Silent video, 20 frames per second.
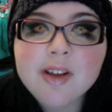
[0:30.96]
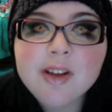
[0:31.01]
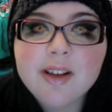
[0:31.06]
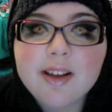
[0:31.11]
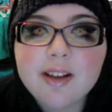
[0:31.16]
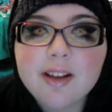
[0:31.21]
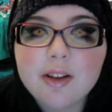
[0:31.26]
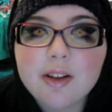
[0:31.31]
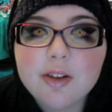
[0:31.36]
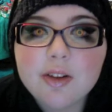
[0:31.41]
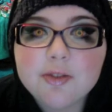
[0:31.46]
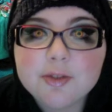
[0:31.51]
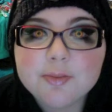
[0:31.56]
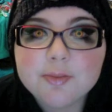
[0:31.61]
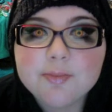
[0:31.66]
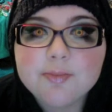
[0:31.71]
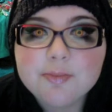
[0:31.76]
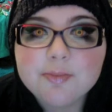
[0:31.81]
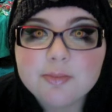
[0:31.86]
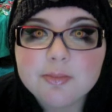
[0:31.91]
I love him,
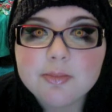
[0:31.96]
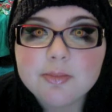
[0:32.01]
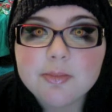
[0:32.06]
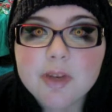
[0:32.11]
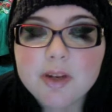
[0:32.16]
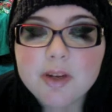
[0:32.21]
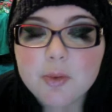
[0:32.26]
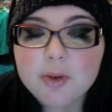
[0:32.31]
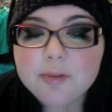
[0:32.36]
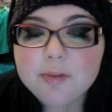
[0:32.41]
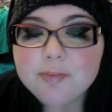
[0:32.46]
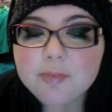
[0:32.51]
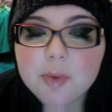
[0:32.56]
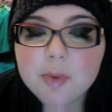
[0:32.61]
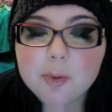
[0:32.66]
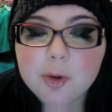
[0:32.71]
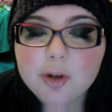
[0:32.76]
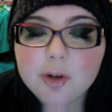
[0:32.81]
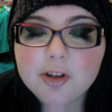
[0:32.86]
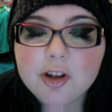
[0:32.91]
by the way. I'm
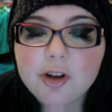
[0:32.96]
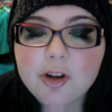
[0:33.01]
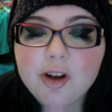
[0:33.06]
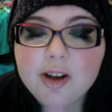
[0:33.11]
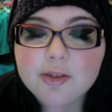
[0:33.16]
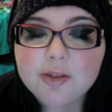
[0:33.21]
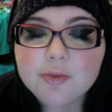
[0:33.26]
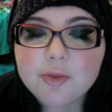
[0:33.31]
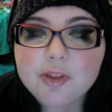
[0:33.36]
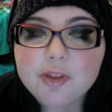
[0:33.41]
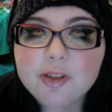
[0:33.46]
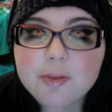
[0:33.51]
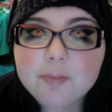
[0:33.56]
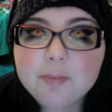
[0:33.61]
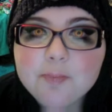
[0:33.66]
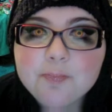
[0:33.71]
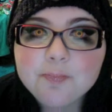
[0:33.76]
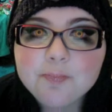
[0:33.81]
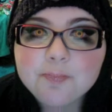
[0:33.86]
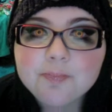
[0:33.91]
gonna go out with him.
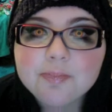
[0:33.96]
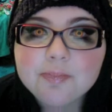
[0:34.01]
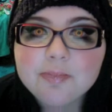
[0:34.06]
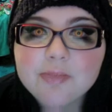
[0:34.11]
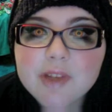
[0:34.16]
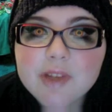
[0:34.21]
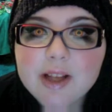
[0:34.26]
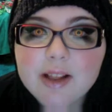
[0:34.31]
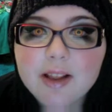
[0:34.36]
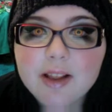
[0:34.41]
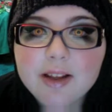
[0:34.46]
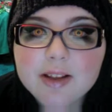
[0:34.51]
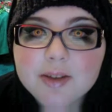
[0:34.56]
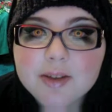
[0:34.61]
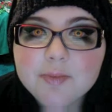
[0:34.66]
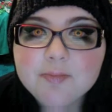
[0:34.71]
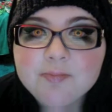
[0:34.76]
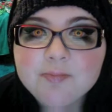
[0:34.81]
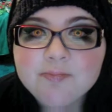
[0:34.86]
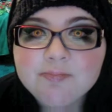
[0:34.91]
Yeah, like,
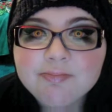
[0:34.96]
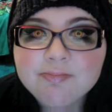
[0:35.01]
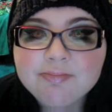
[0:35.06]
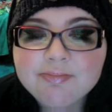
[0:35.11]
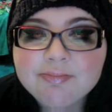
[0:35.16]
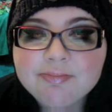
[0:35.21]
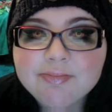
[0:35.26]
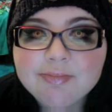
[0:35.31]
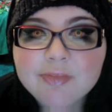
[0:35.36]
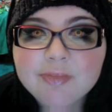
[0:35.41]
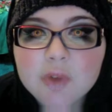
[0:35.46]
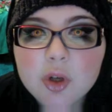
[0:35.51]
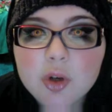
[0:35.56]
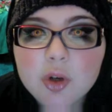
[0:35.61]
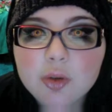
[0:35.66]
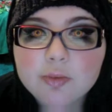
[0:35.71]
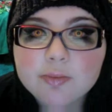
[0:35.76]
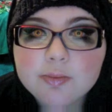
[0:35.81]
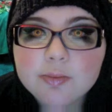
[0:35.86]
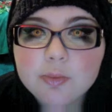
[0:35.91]

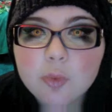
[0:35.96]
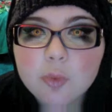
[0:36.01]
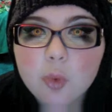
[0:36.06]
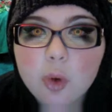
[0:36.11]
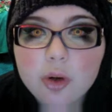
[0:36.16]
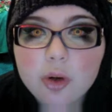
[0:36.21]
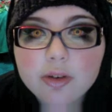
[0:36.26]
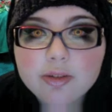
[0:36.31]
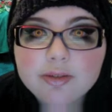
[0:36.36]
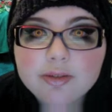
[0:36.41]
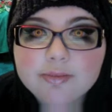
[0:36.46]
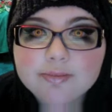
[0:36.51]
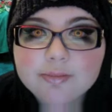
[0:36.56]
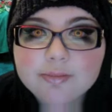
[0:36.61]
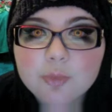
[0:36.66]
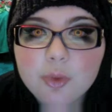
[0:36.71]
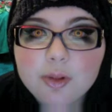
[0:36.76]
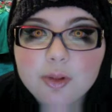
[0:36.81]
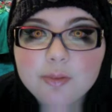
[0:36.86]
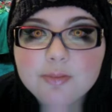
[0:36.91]
go work
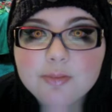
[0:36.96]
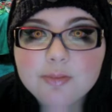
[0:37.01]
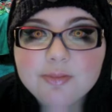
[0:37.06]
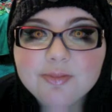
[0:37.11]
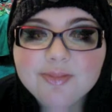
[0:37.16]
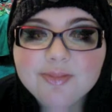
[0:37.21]
with him.